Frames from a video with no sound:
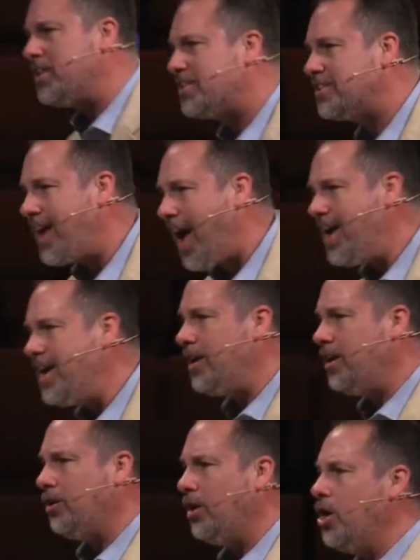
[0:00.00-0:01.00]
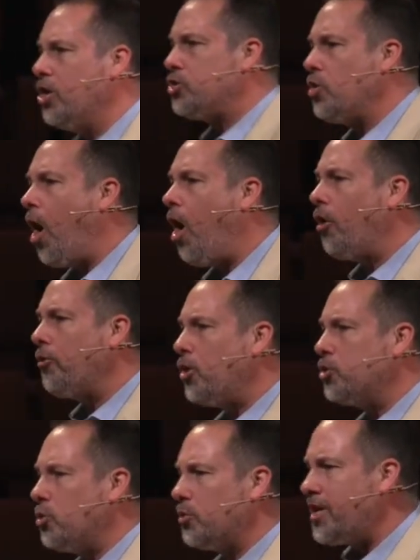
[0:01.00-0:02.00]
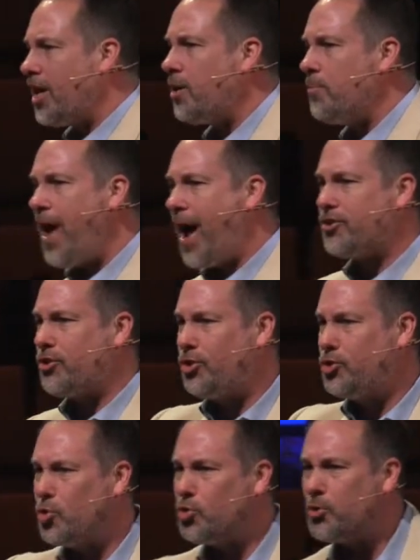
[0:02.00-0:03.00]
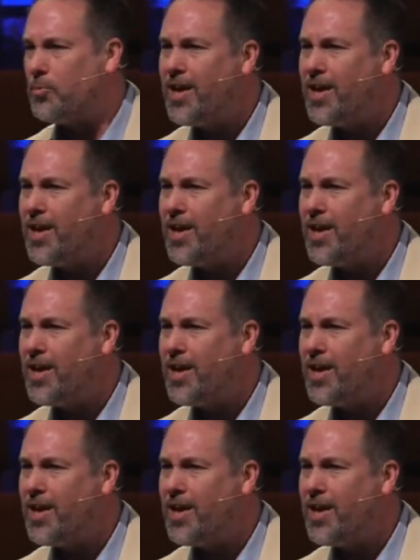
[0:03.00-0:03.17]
saying to all those who are telling him not to go to Jerusalem,